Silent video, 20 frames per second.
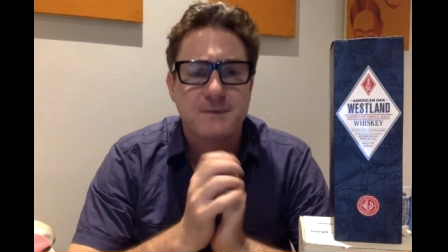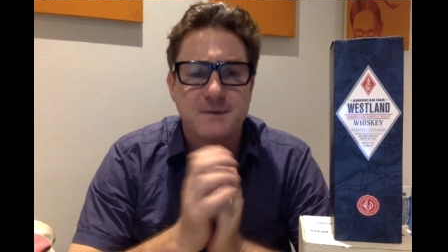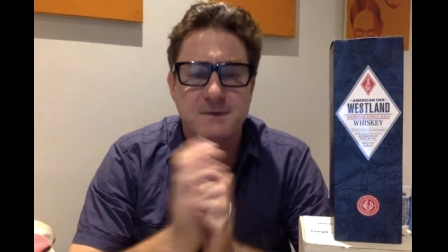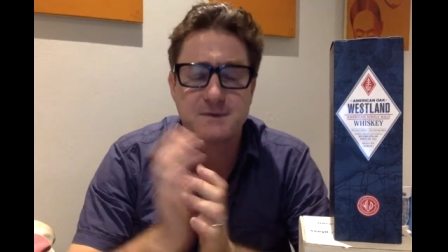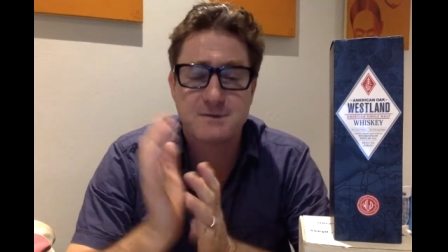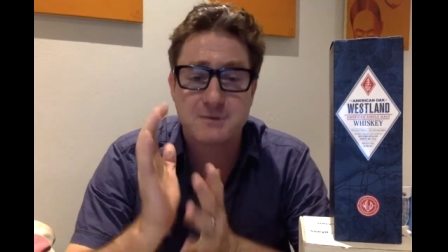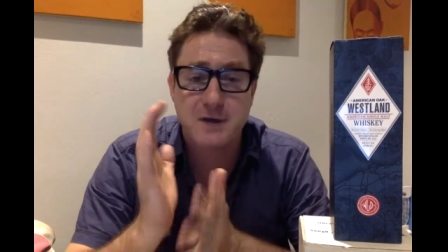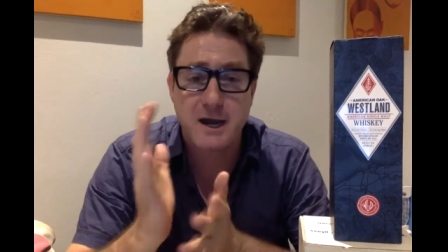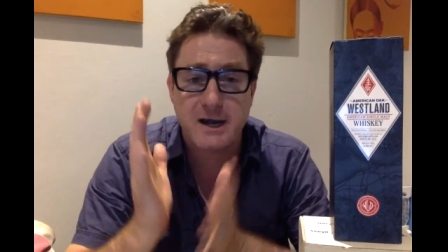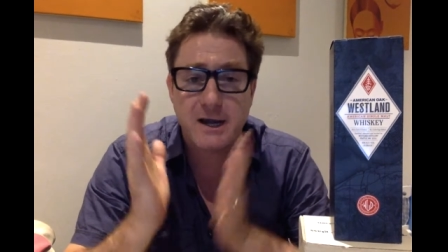
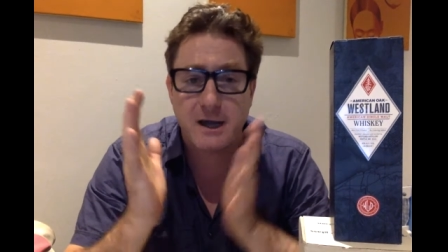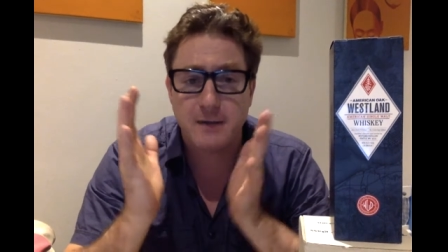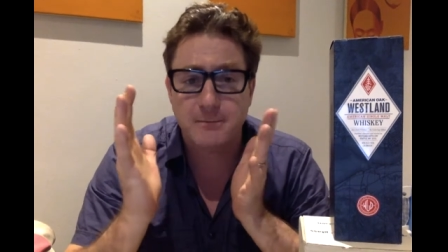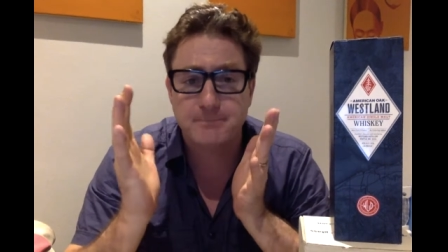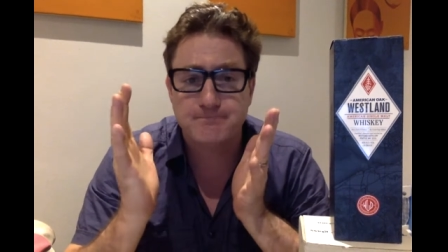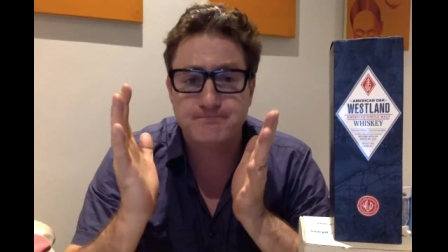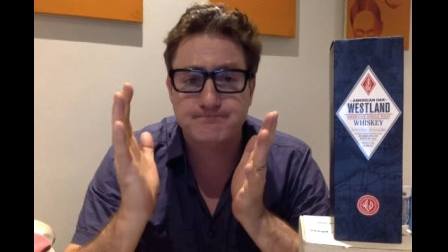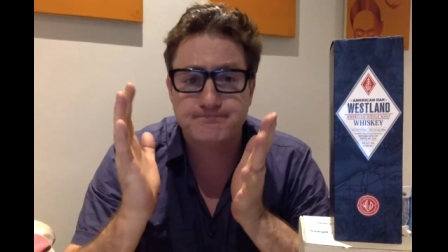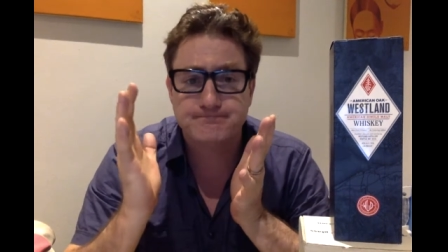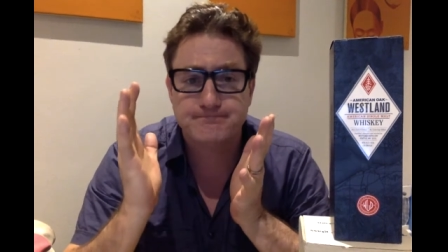Straight up,
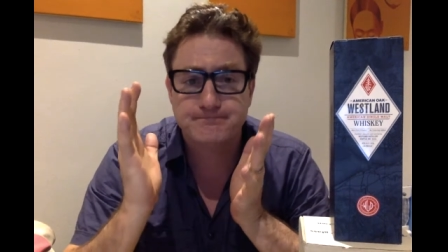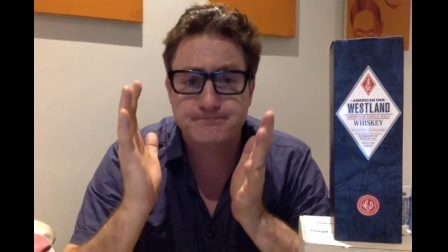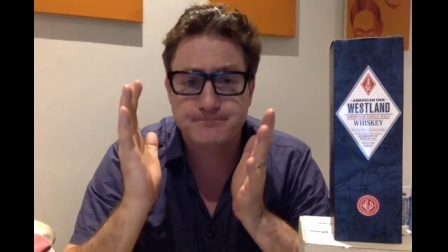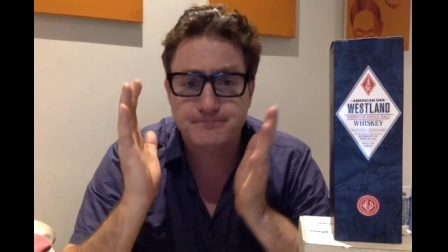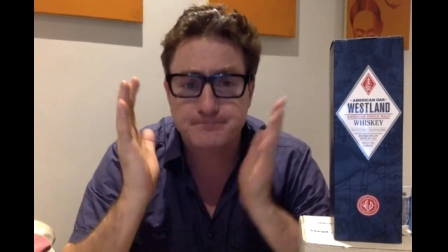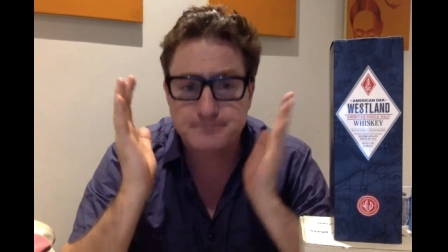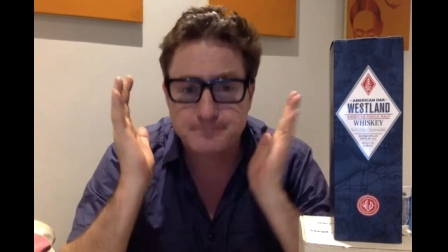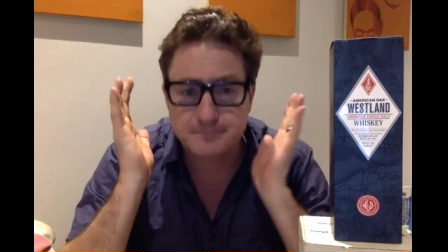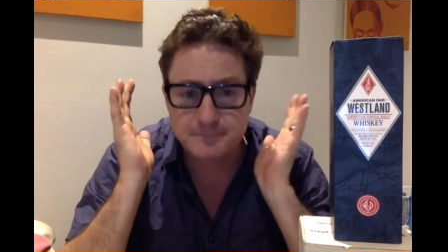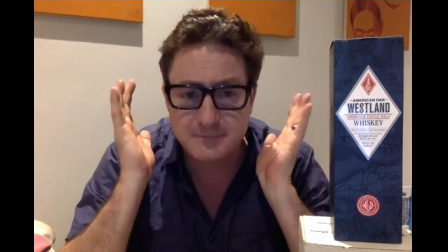
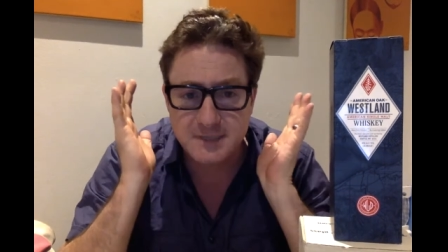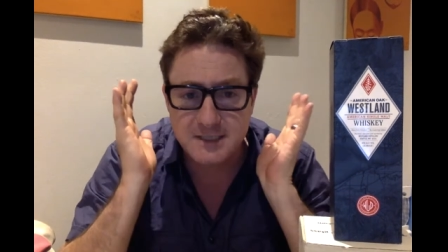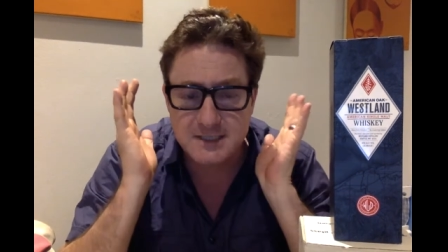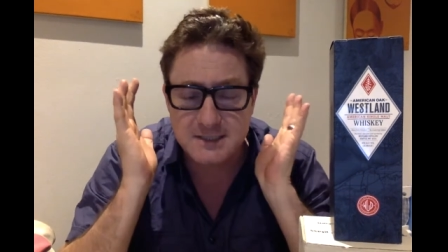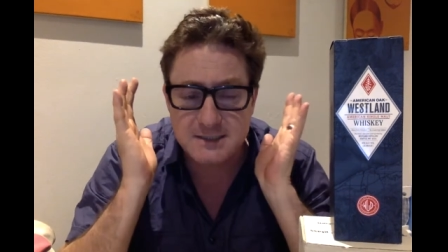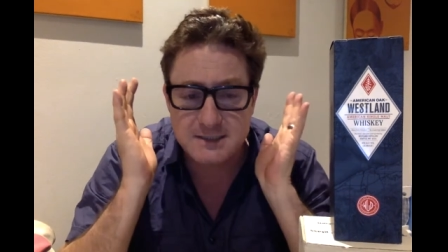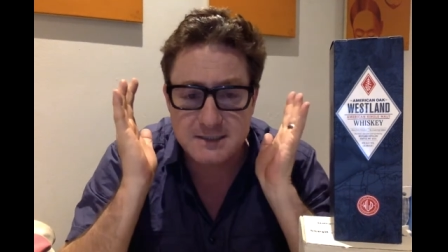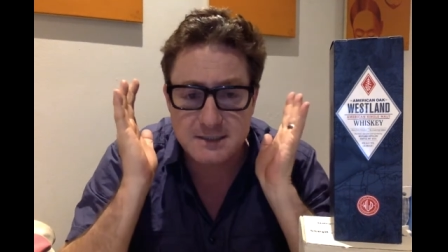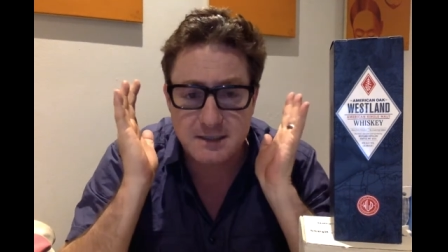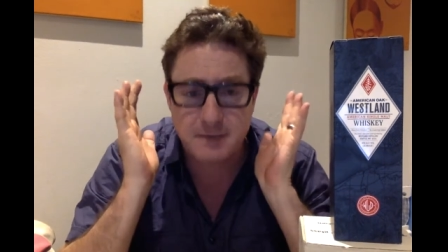
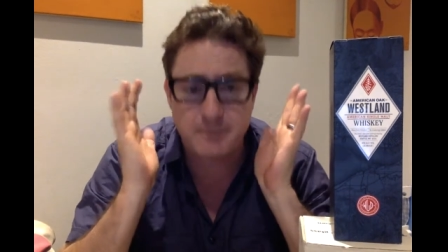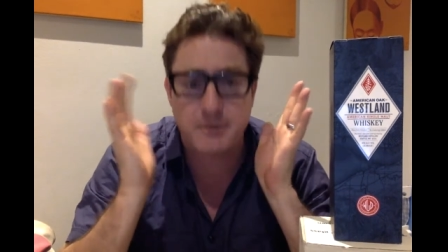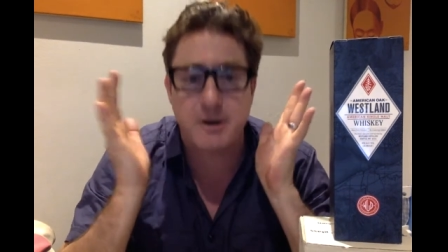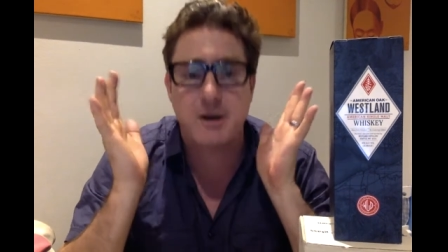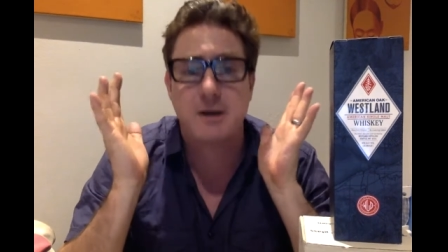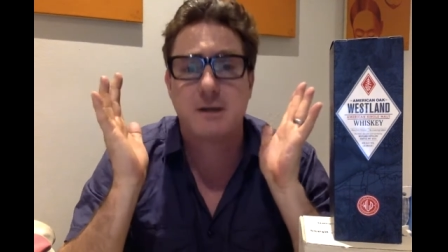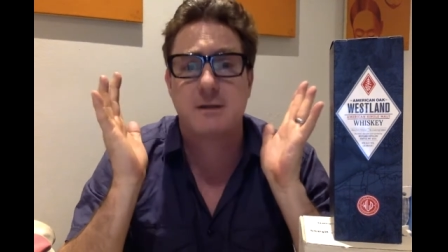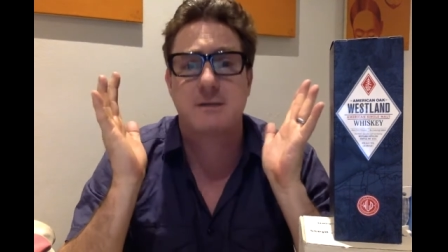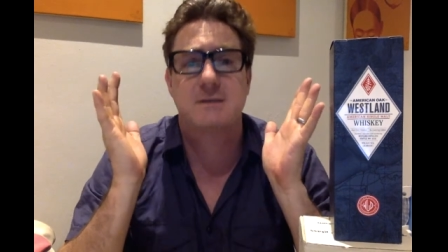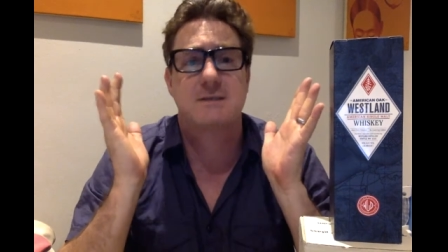it's
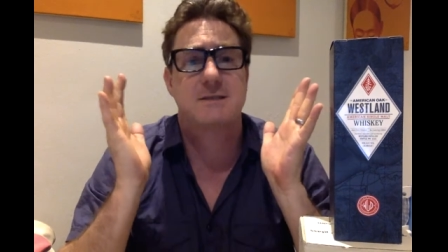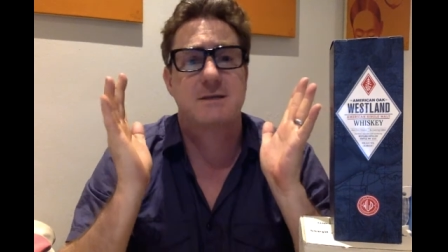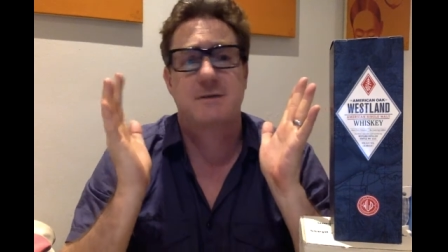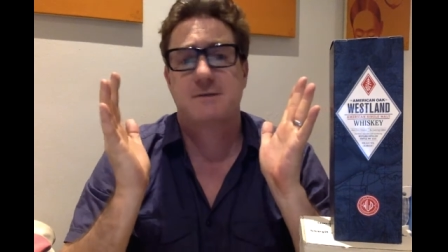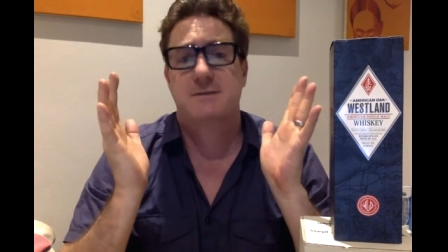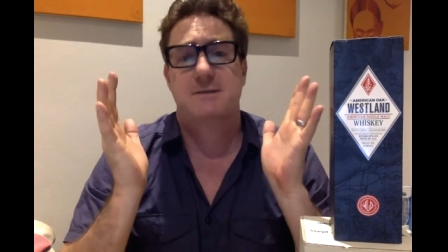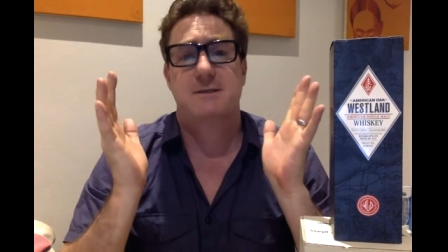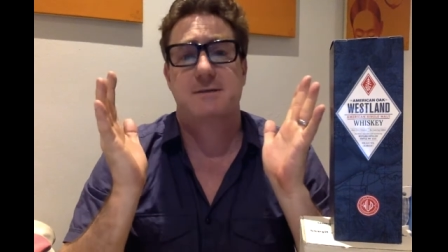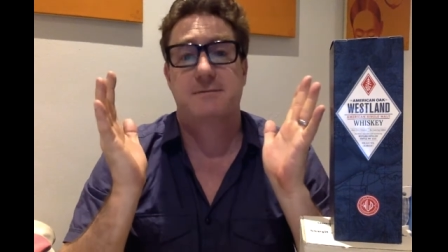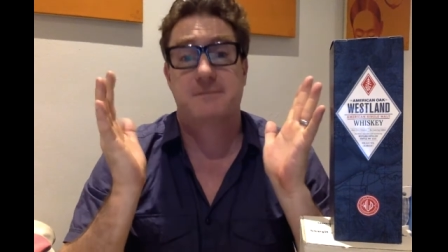American, so
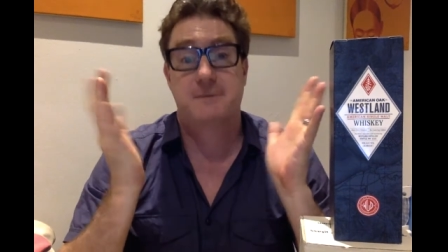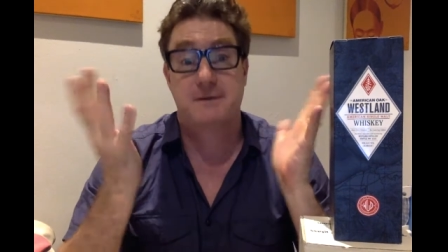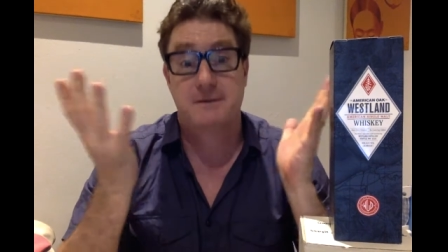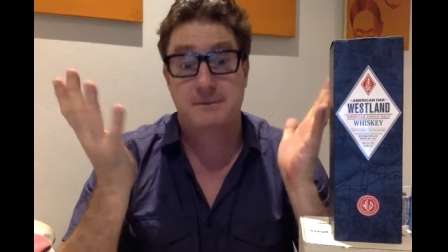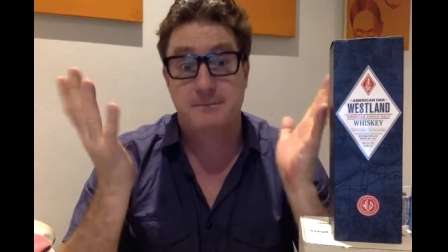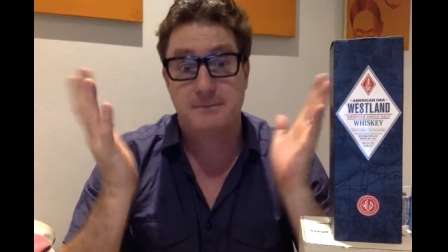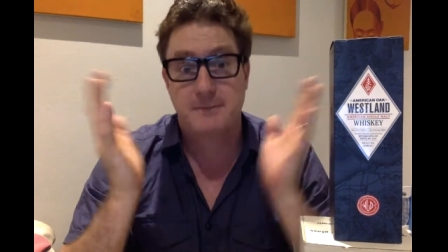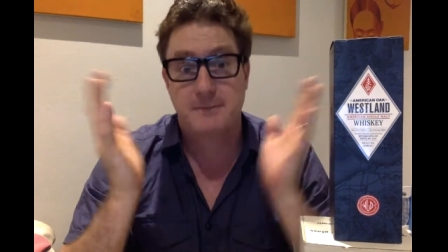it's different.